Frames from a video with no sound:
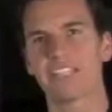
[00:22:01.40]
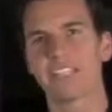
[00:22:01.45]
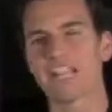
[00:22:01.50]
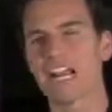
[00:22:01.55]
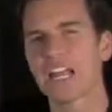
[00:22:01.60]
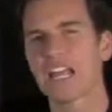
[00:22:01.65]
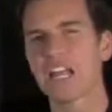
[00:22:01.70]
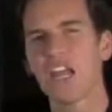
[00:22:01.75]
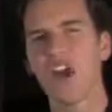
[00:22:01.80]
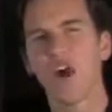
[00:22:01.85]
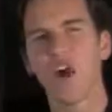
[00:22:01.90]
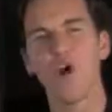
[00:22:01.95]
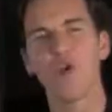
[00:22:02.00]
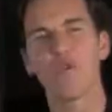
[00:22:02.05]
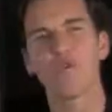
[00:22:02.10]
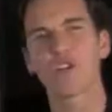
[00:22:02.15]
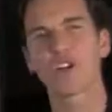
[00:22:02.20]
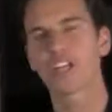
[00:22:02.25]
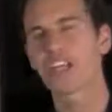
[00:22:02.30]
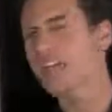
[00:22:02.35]
that I
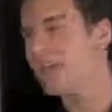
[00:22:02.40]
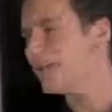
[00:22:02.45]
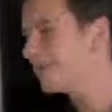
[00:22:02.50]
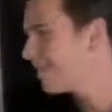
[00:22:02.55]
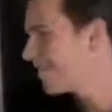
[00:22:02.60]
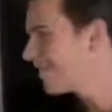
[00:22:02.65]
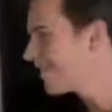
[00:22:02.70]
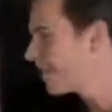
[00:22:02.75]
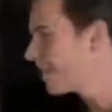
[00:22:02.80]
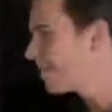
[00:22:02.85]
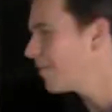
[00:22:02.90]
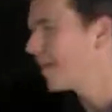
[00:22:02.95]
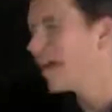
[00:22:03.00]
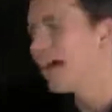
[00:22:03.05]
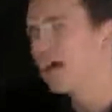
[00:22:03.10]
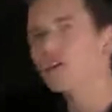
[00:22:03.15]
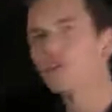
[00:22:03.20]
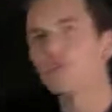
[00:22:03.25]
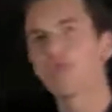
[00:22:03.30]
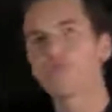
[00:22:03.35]
overcame? And think about
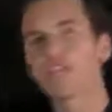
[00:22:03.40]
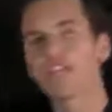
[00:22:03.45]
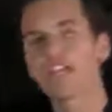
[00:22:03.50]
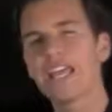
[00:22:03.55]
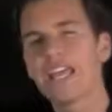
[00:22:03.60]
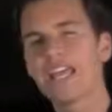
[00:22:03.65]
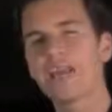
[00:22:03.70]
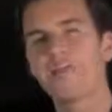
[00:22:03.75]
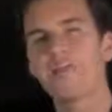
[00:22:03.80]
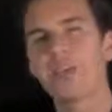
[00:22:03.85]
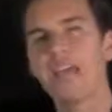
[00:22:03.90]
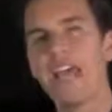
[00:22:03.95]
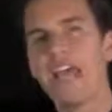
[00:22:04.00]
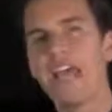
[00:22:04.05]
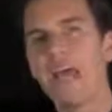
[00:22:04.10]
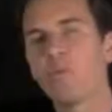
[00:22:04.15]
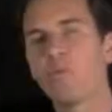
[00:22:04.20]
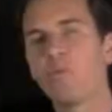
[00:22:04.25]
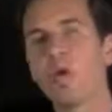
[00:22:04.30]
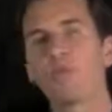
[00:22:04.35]
how you overcame
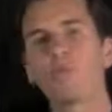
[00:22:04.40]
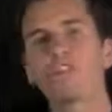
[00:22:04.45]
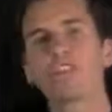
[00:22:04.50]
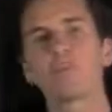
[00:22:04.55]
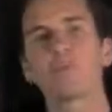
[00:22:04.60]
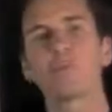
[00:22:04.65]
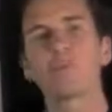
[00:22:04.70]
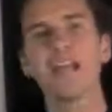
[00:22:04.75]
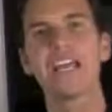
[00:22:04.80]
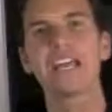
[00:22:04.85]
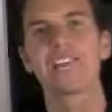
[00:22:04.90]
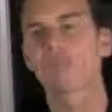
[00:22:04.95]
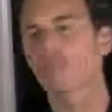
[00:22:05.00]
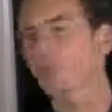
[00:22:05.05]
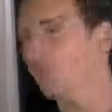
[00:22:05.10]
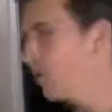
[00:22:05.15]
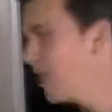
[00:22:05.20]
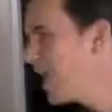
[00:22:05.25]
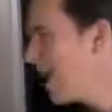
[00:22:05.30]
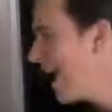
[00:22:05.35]
and what was the
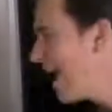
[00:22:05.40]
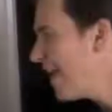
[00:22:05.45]
breakthrough.